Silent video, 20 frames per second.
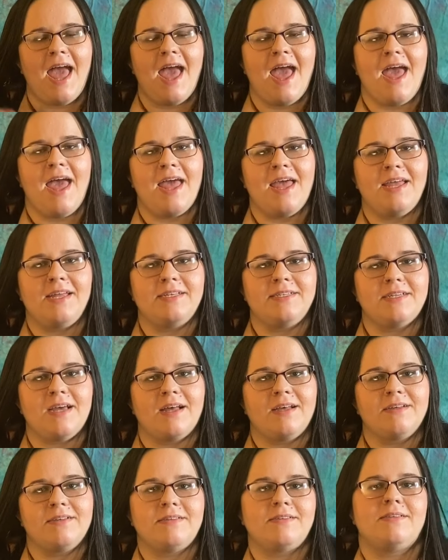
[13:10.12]
and
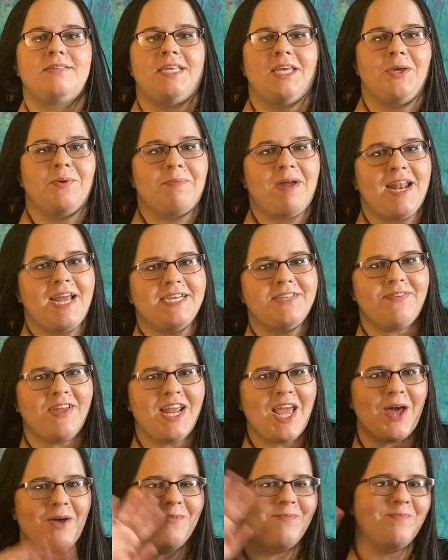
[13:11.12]
I'll see you in my next video.